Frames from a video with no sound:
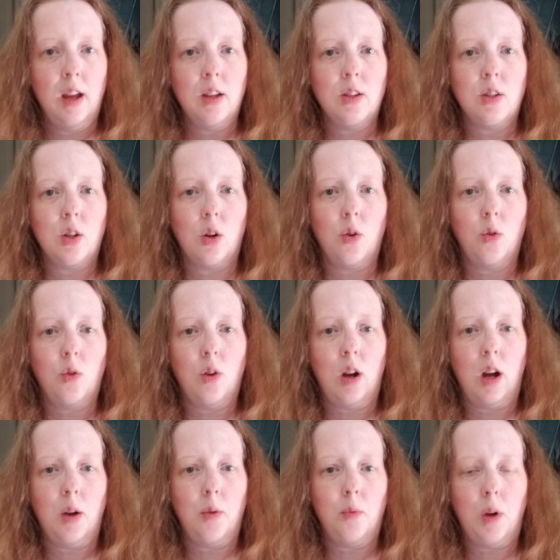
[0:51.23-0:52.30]
So
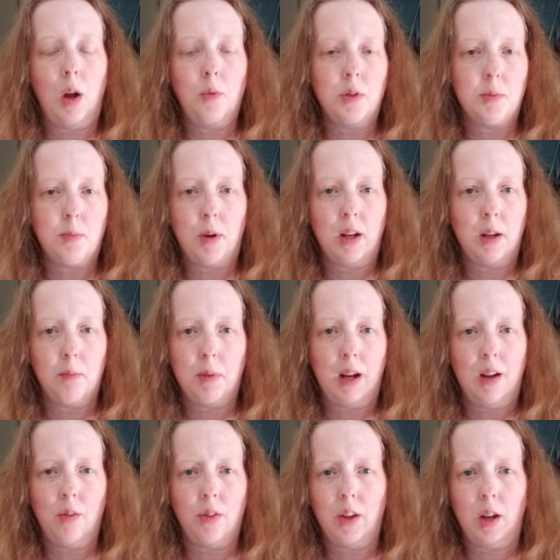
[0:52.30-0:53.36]
I, I was pregnant, but I
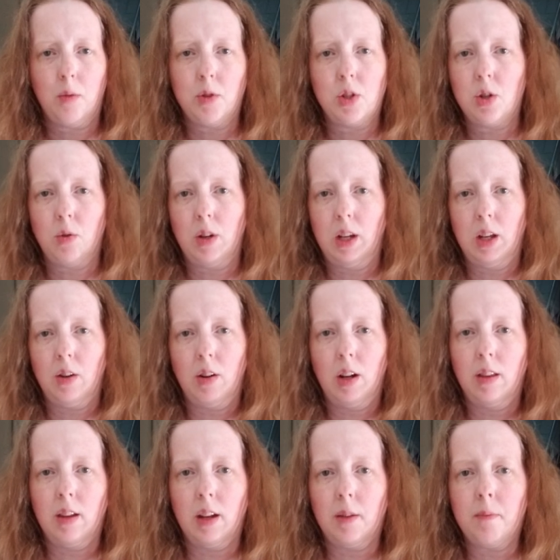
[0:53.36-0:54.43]
don't think I was showing it or
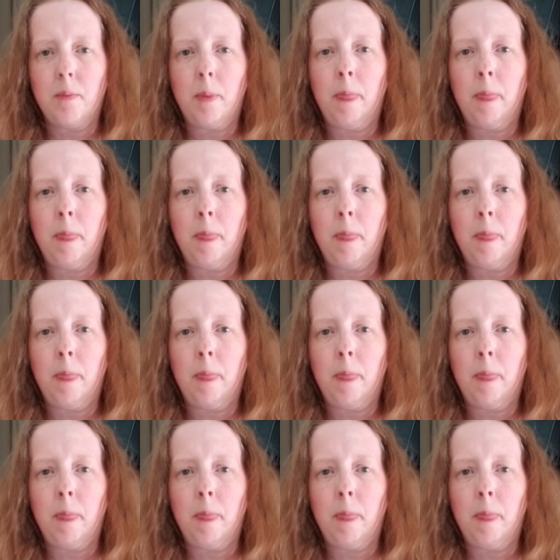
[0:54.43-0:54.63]
anything.